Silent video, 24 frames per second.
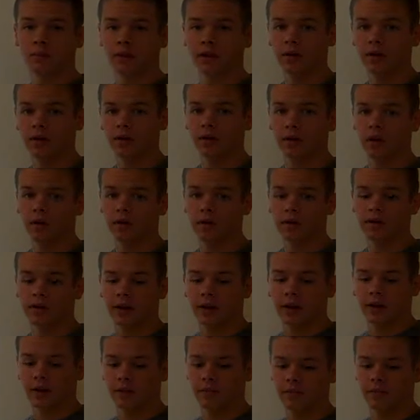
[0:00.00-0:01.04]
but over
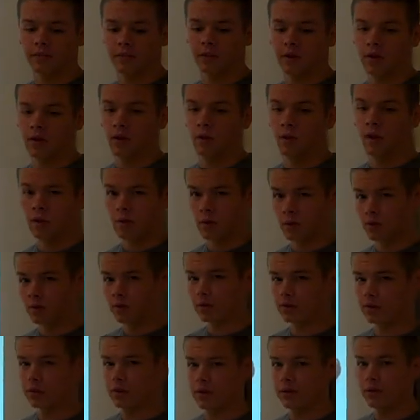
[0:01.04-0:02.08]
time, water
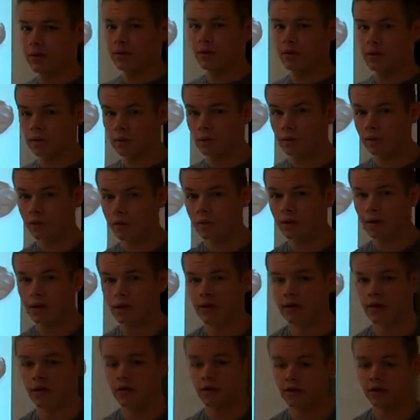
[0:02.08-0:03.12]
will seep into the boot
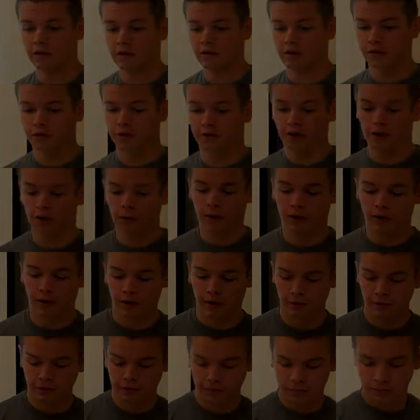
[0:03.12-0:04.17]
and get your feet
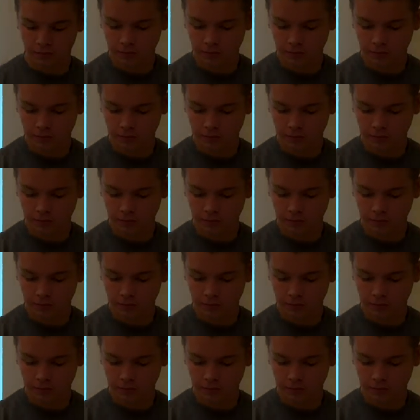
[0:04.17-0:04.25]
wet.